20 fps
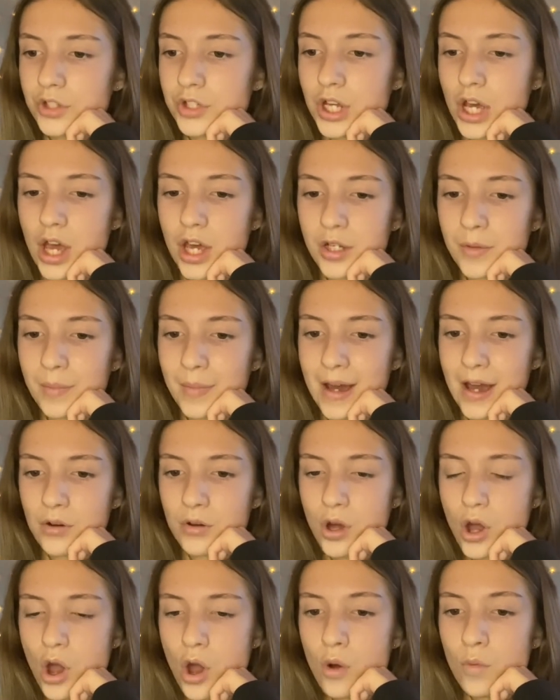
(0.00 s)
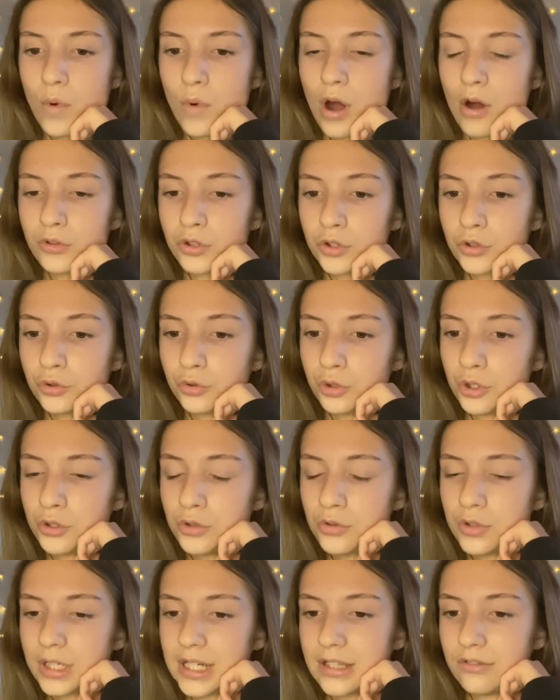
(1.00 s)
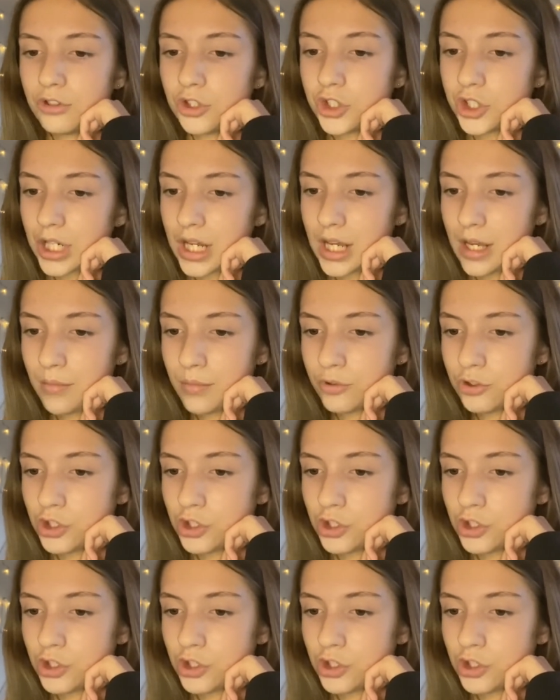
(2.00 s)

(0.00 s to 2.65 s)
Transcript: turnabout while the crew cleaned the ship,